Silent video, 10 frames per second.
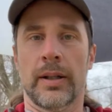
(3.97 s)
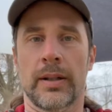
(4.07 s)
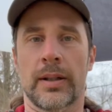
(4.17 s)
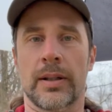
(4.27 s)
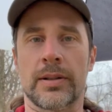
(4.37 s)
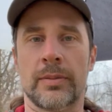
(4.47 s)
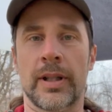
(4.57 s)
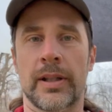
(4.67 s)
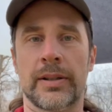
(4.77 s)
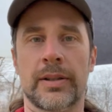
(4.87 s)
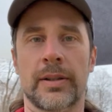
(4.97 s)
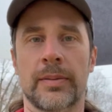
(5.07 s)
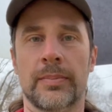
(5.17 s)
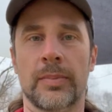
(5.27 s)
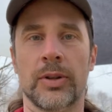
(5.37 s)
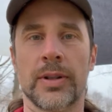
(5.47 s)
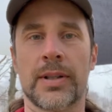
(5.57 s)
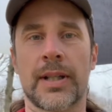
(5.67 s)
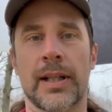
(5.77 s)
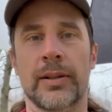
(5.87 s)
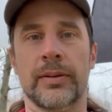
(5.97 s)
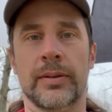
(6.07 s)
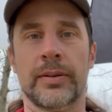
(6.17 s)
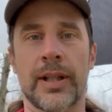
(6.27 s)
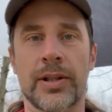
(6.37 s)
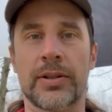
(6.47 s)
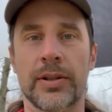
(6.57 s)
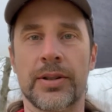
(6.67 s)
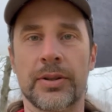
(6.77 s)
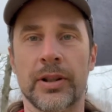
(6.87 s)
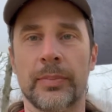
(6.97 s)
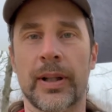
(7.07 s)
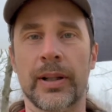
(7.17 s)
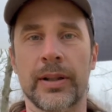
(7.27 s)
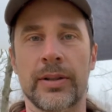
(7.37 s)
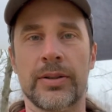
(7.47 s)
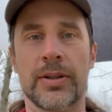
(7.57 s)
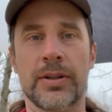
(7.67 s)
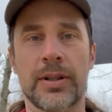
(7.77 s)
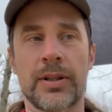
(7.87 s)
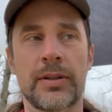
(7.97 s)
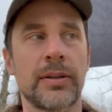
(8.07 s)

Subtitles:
All right, so I'm at Morristown National Historic Park in New Jersey.